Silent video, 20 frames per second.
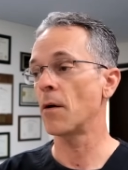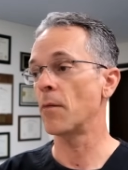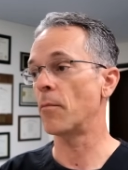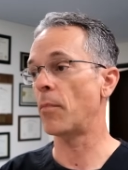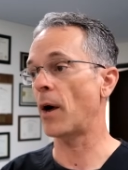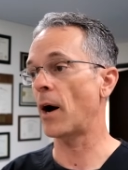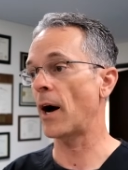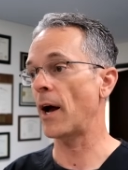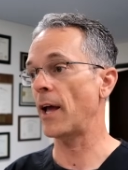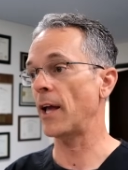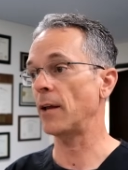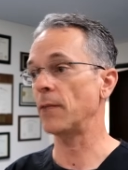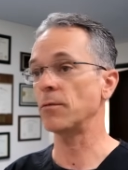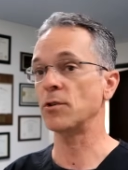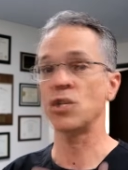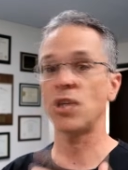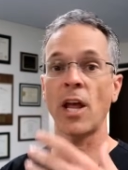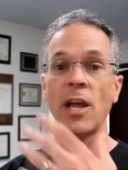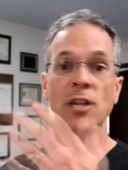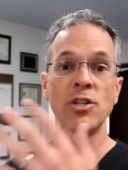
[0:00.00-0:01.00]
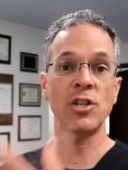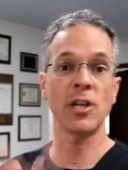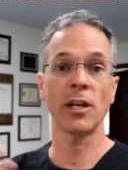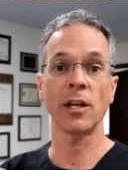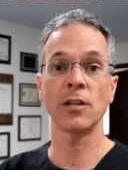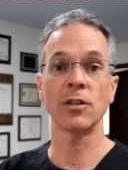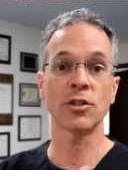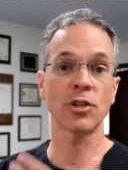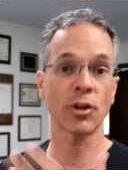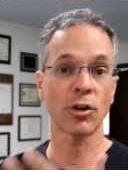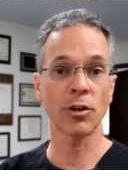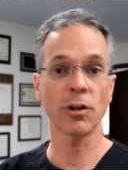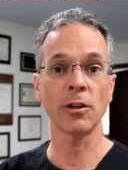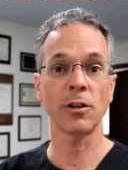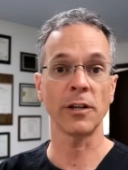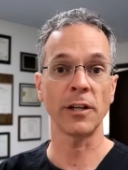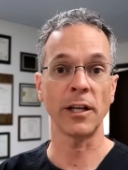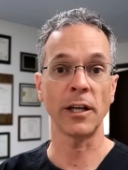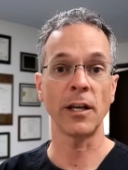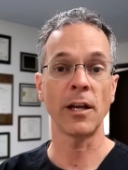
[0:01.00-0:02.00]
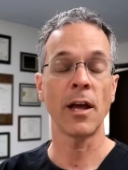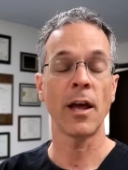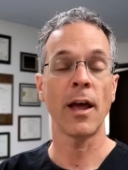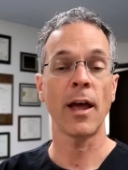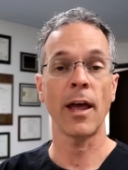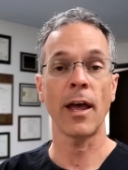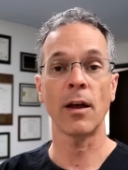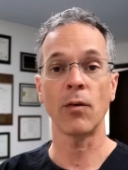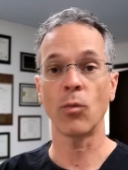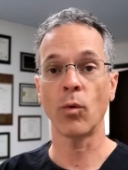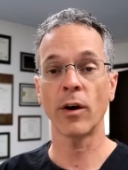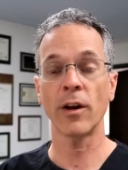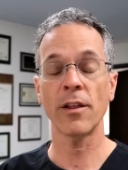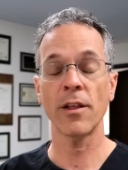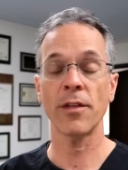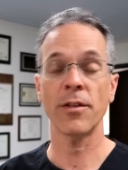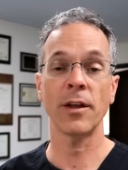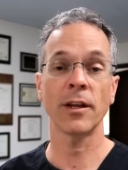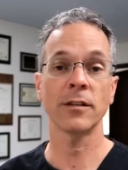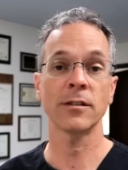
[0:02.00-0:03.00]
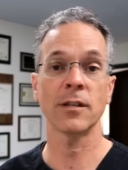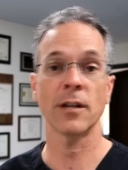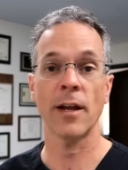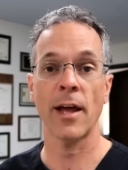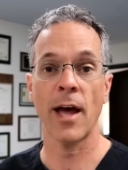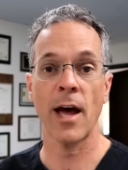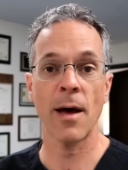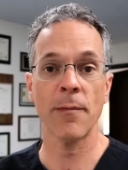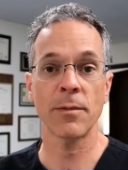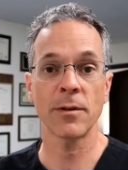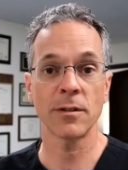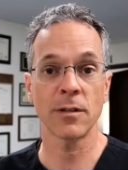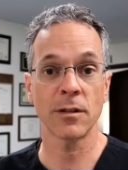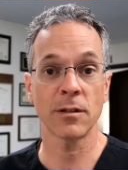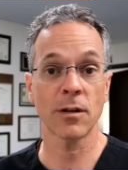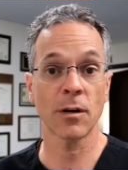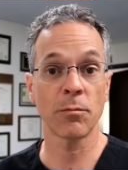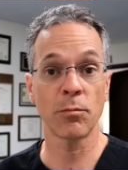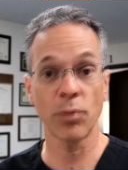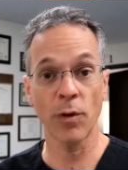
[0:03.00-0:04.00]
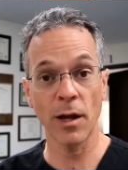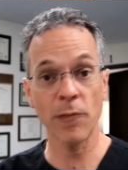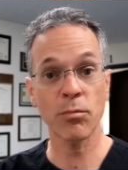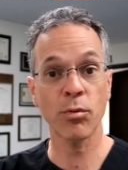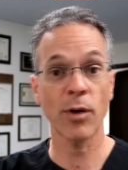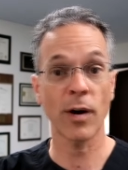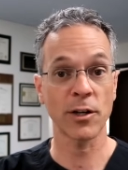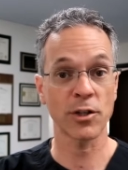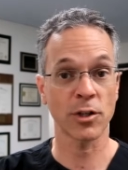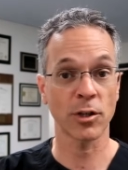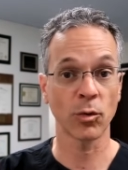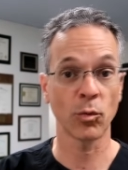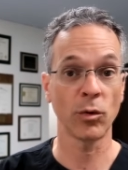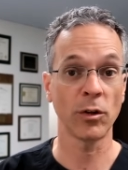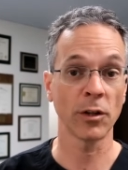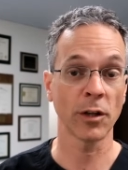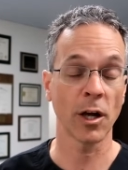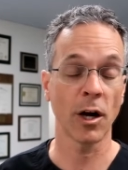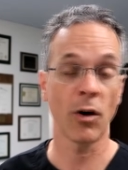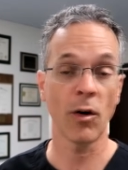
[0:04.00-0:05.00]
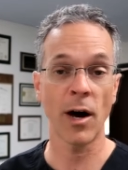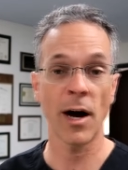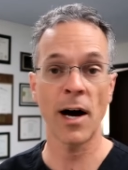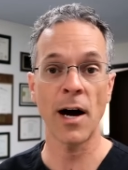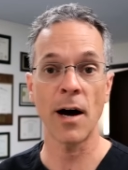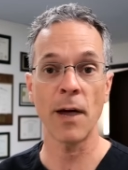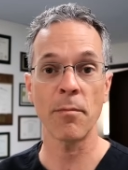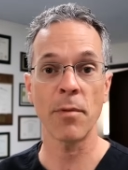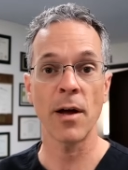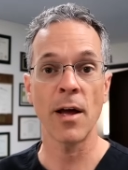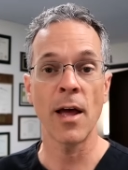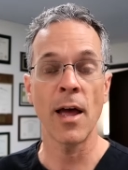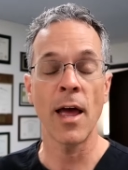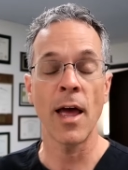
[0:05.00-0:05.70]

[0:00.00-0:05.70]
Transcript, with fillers: by changing internally. And one of the things that happens is our blood pressure will go up.